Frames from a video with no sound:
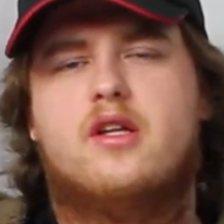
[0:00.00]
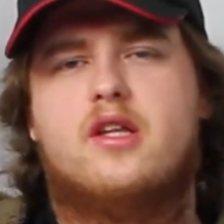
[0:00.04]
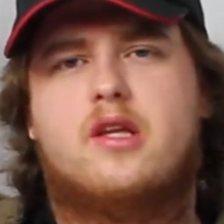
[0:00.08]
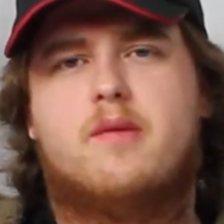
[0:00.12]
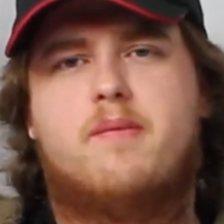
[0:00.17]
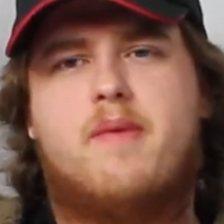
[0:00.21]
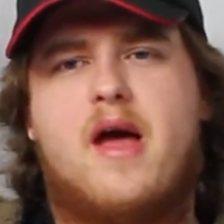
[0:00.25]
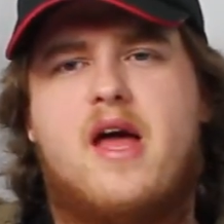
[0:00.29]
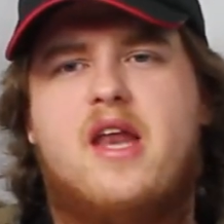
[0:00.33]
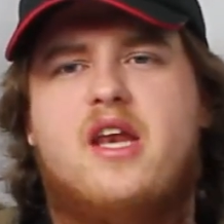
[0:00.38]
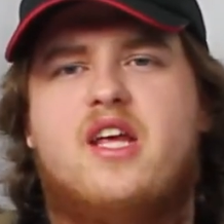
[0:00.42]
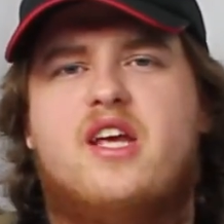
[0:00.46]

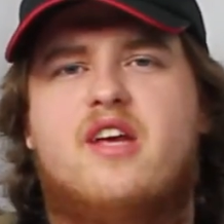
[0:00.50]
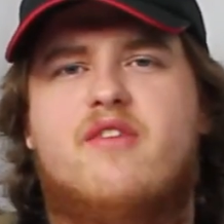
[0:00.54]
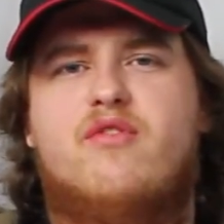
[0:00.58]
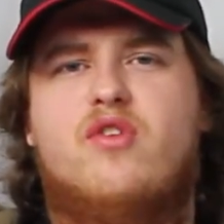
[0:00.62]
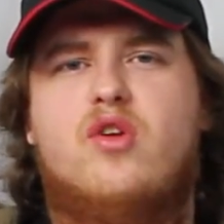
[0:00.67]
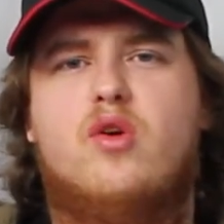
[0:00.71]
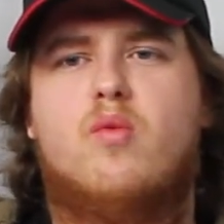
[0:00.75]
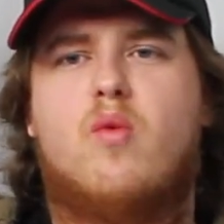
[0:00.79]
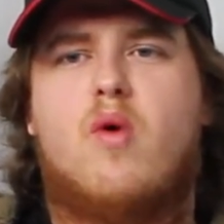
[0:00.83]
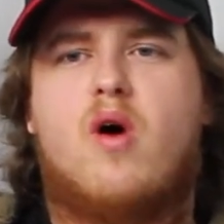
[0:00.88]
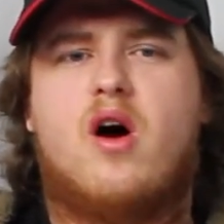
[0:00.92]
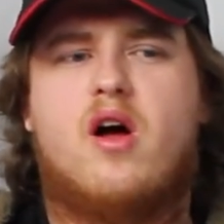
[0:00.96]
depending if
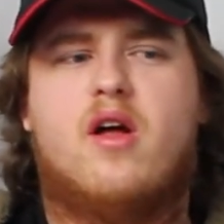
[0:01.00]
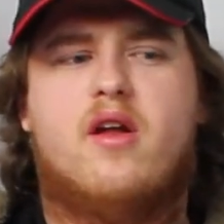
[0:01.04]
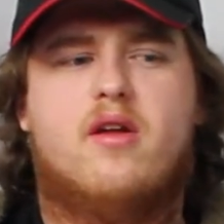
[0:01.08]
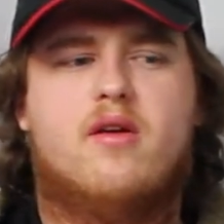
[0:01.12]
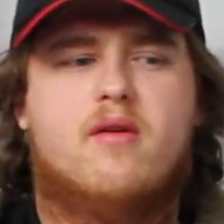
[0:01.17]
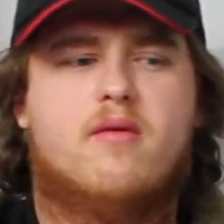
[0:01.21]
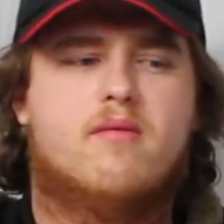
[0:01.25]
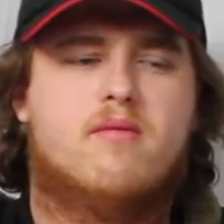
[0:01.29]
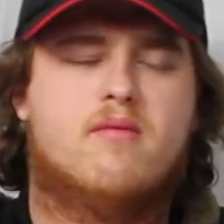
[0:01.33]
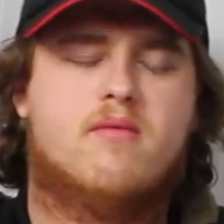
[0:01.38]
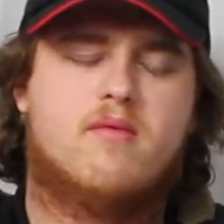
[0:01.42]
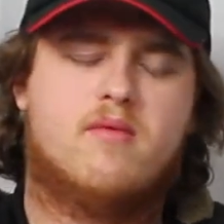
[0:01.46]
you want,
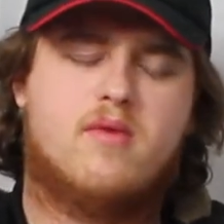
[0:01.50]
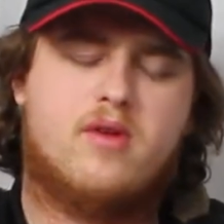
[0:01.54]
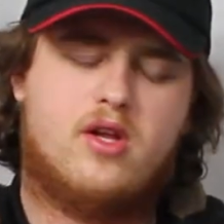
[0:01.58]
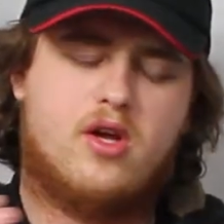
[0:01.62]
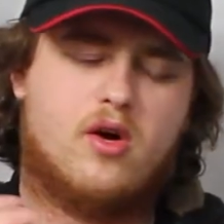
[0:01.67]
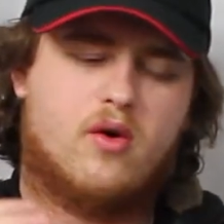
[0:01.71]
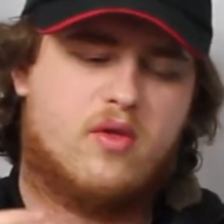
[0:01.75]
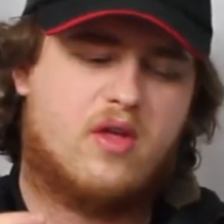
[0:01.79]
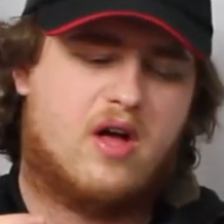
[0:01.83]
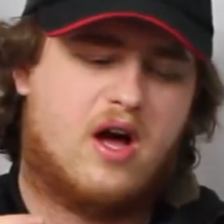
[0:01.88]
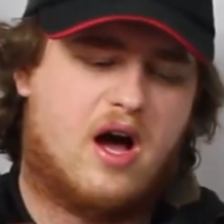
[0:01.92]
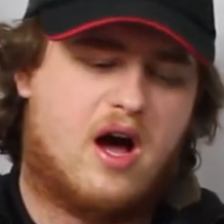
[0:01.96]

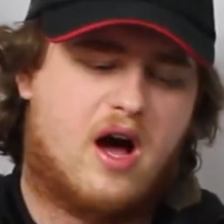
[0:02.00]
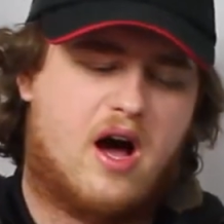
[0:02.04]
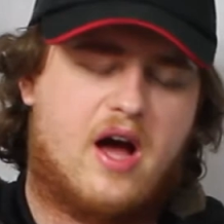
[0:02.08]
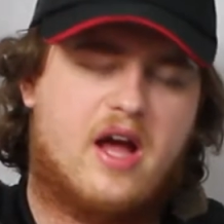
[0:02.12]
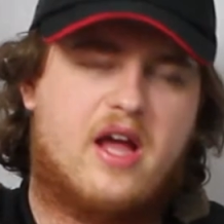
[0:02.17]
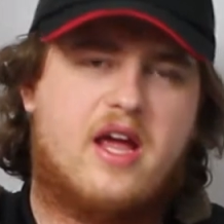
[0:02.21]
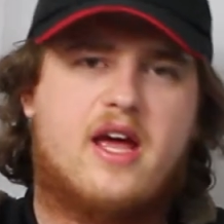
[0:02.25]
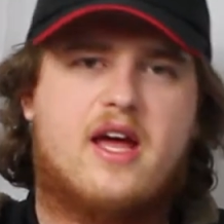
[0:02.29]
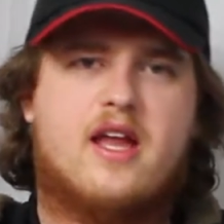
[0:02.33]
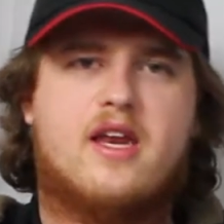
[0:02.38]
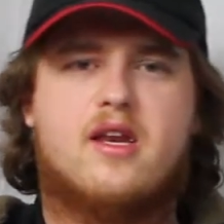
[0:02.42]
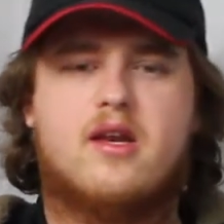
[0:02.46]
you know, the
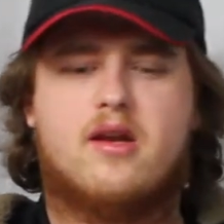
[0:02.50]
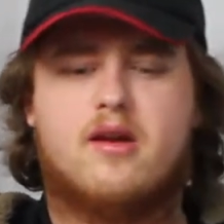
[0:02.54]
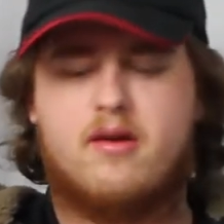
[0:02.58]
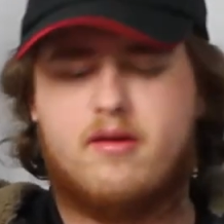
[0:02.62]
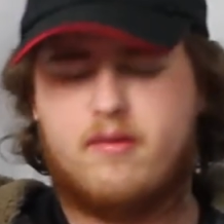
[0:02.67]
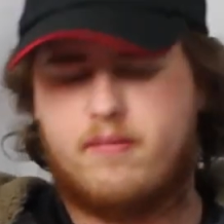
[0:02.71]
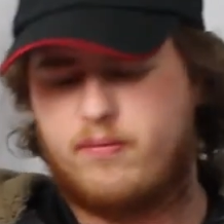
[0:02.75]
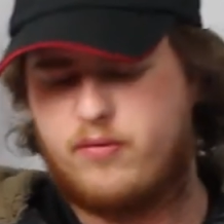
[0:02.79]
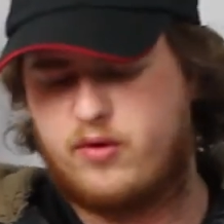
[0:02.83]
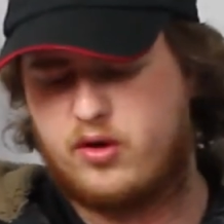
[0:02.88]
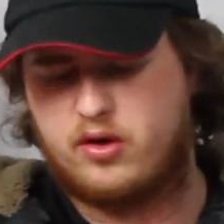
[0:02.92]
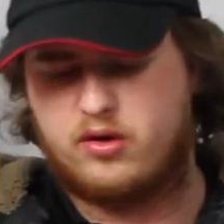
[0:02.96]
high
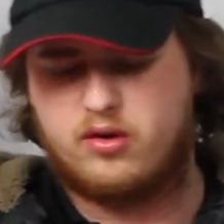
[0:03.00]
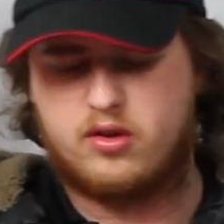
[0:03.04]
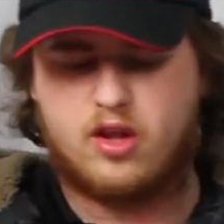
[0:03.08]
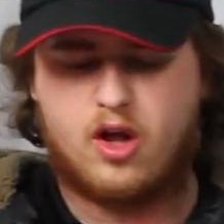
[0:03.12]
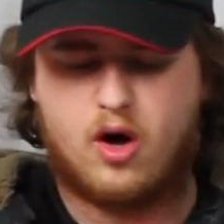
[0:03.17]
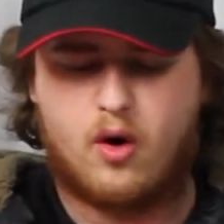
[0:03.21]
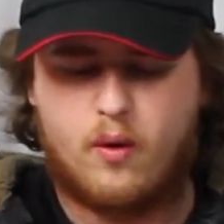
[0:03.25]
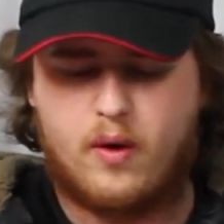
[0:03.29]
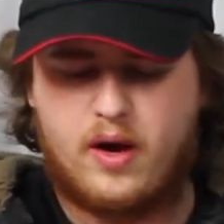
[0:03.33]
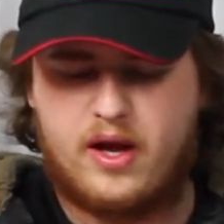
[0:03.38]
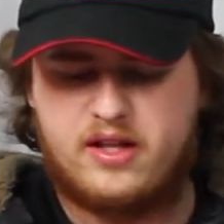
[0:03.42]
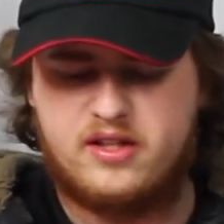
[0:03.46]
end, the
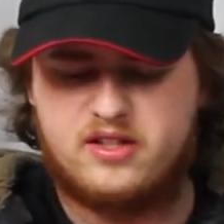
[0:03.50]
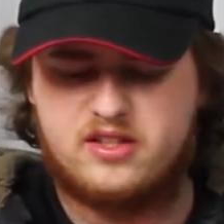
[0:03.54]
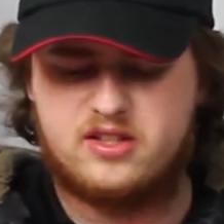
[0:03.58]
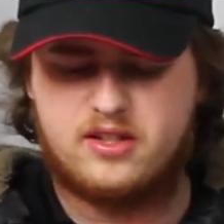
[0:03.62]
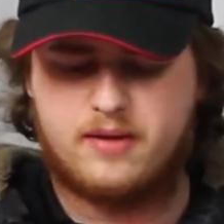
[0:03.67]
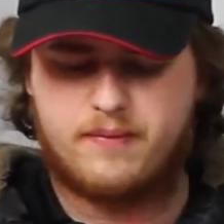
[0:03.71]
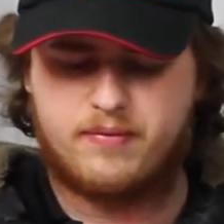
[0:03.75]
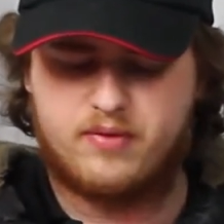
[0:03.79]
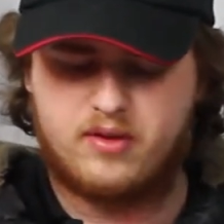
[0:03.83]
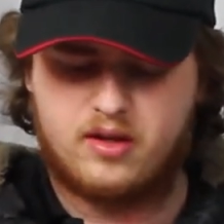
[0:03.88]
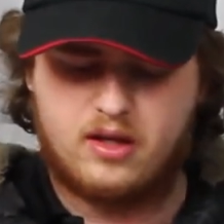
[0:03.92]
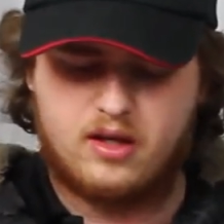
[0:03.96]
low ends.